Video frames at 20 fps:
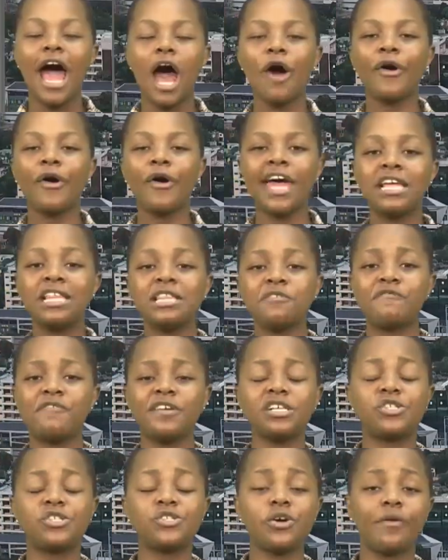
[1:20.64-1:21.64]
Okay, the
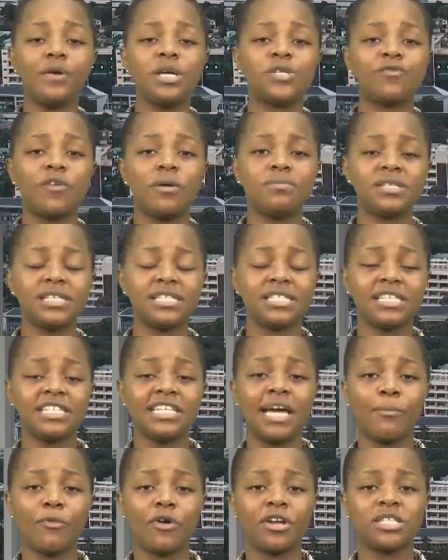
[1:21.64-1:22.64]
first story is from
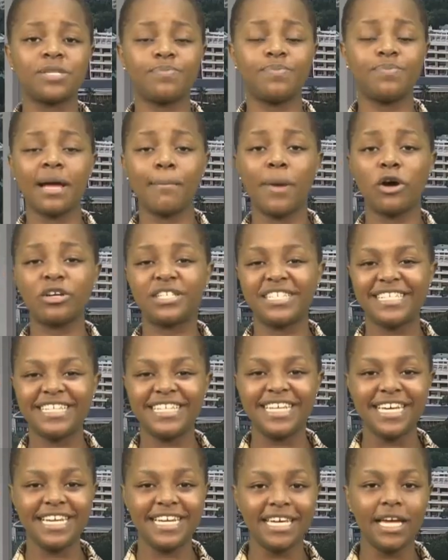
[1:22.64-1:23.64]
Tanzania. I'm going to speak about
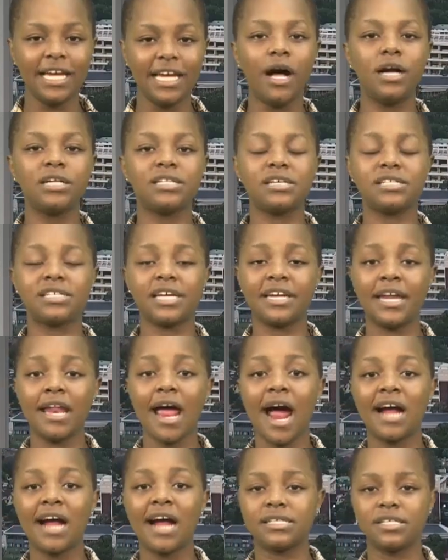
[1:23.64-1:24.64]
Nini, a
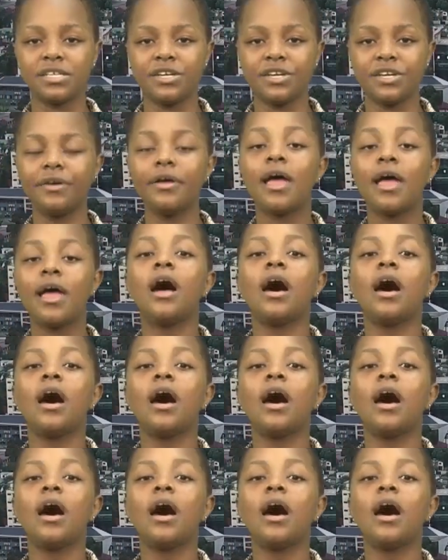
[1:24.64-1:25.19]
Tanzanian artist here.